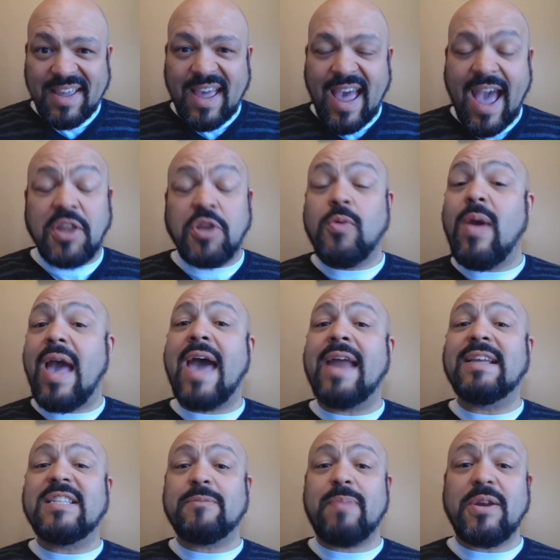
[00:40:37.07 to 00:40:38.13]
and
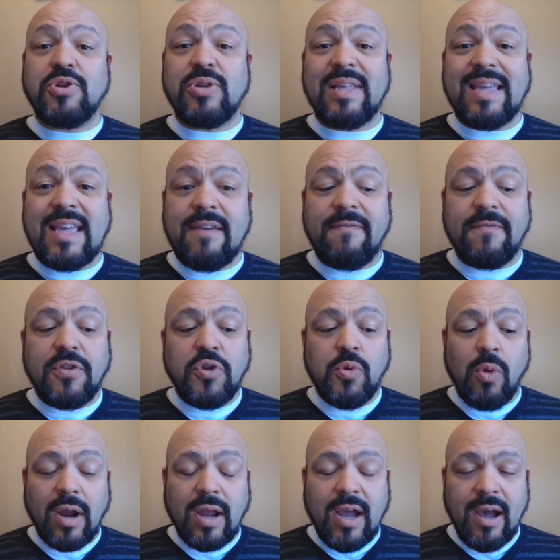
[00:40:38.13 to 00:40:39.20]
especially if you
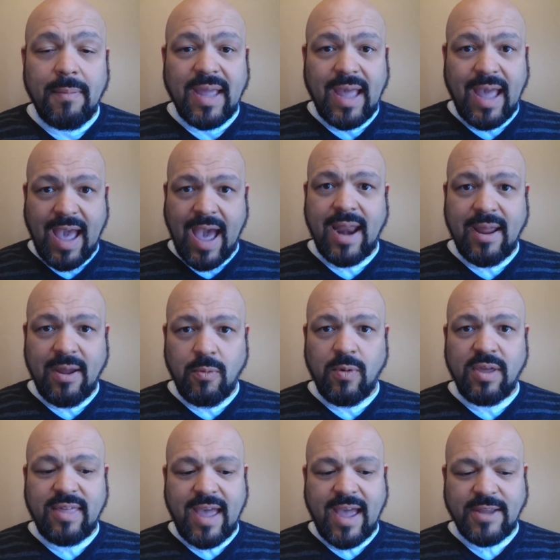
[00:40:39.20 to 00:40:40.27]
are coming at it
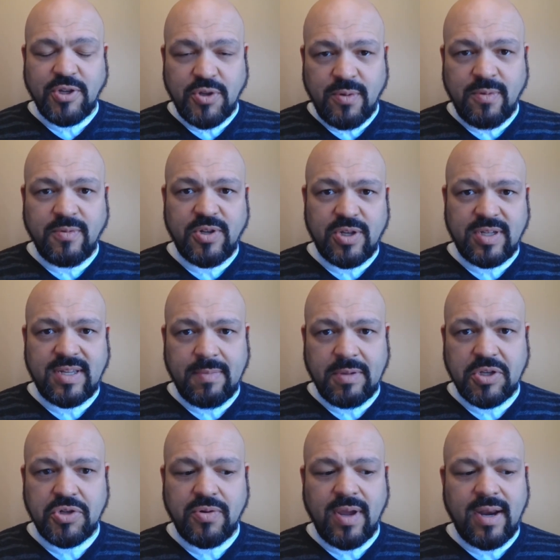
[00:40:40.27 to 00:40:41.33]
with, as you've just
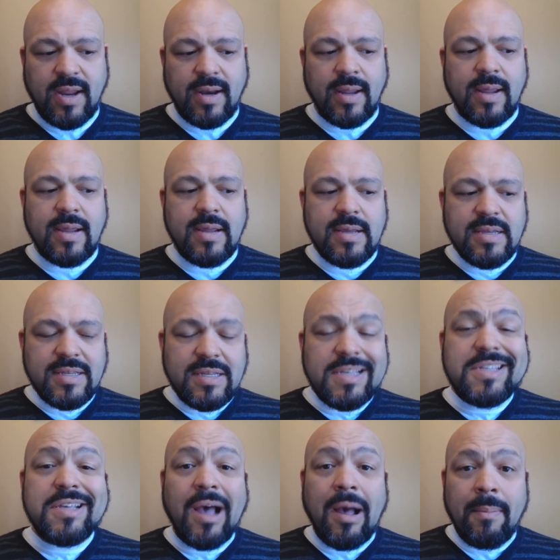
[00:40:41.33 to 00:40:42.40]
demonstrated,
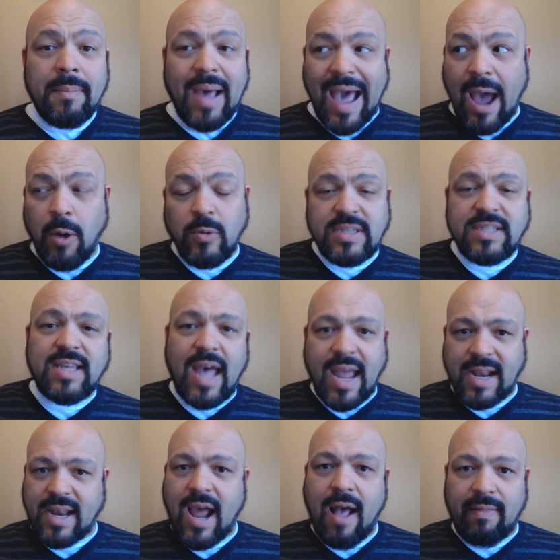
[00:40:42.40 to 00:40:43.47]
some
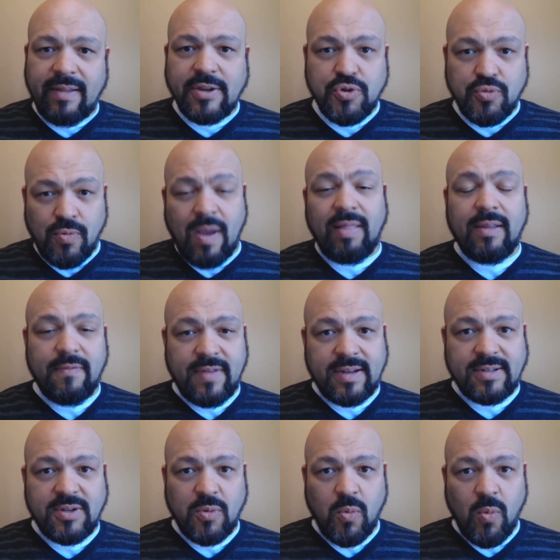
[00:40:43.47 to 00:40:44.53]
outside knowledge relevant
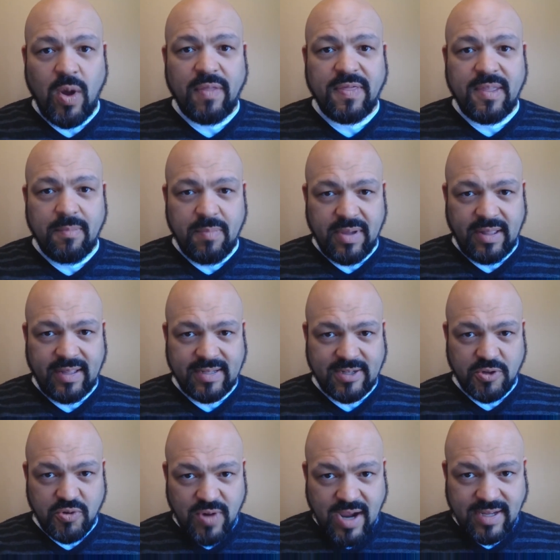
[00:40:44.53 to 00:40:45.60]
to what the bill is
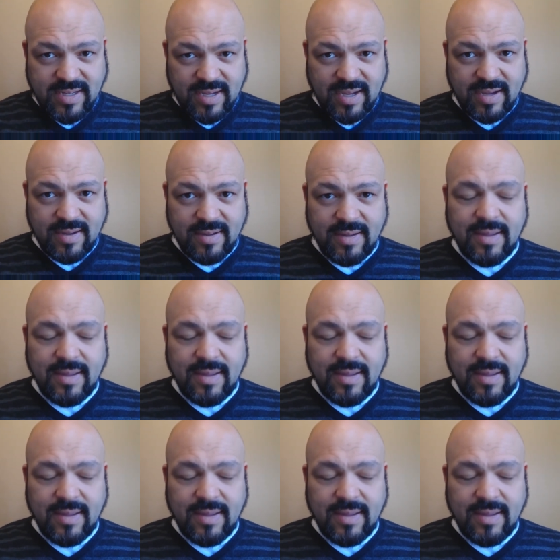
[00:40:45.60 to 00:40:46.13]
addressing,